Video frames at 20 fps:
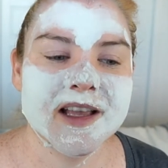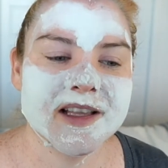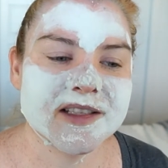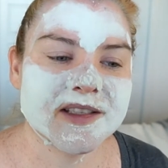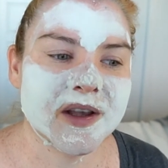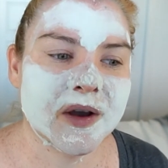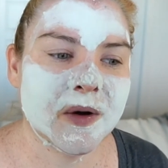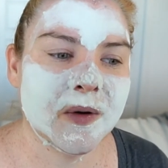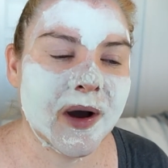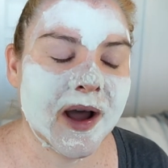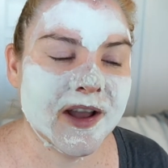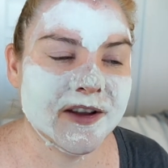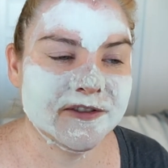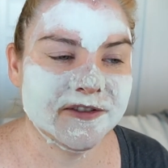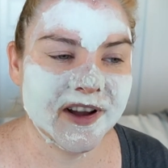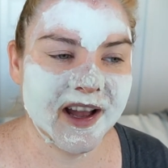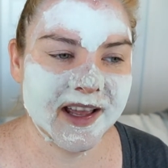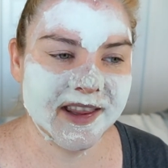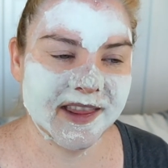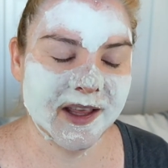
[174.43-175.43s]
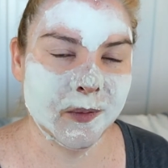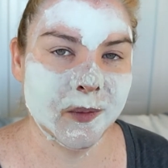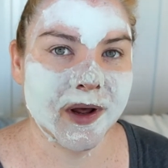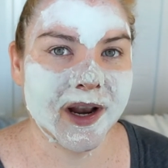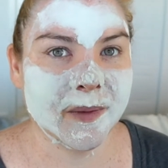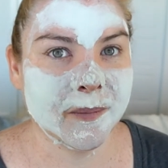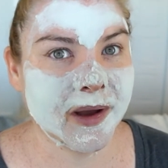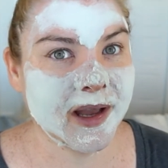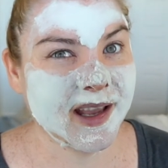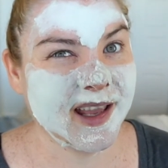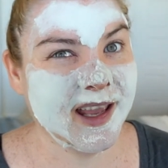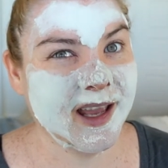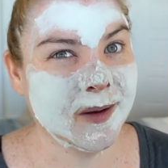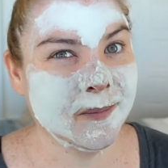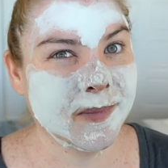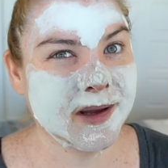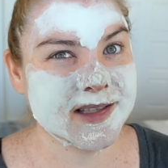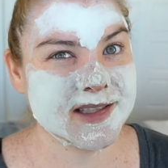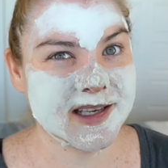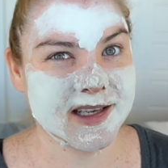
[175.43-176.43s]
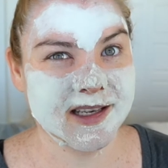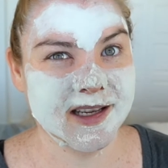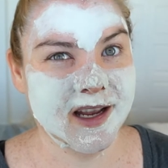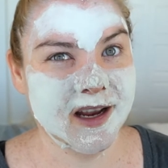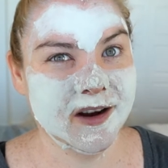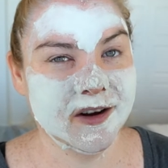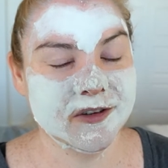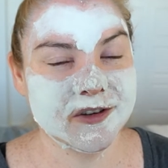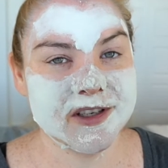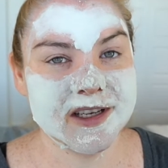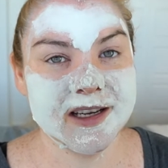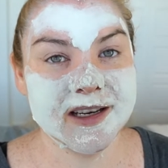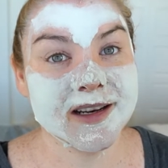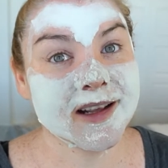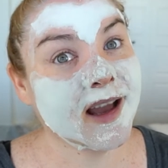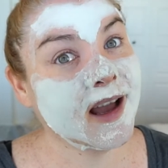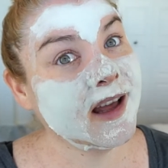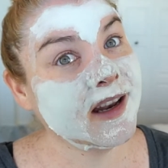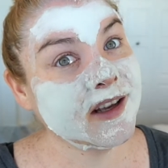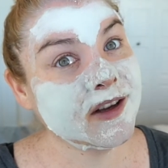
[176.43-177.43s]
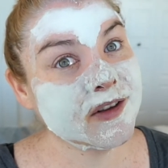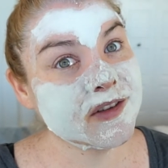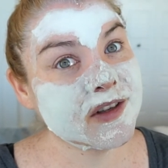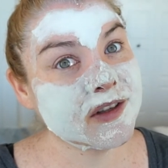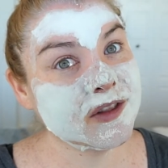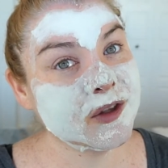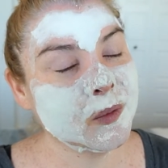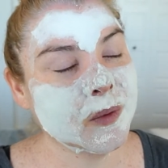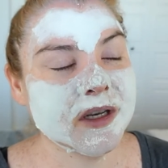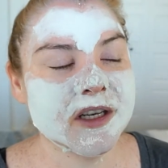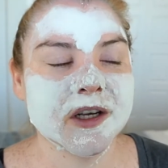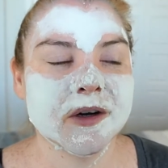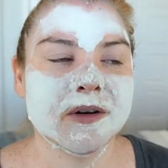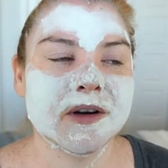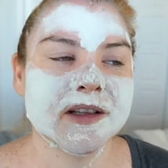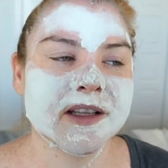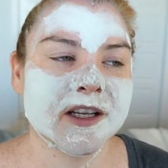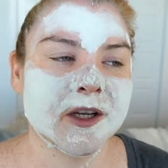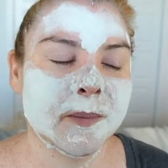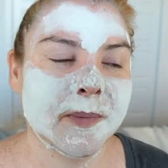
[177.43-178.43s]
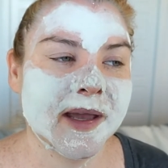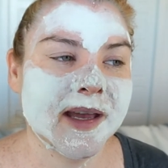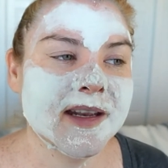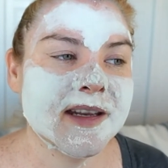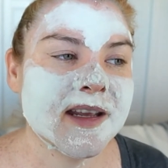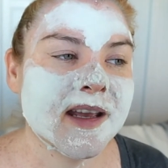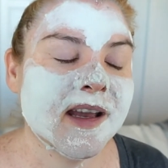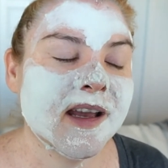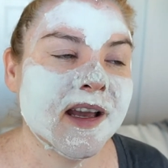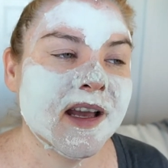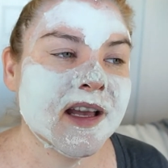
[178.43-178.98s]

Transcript: So I find that when I'm at camp, my skincare routine kind of goes out the window a little bit.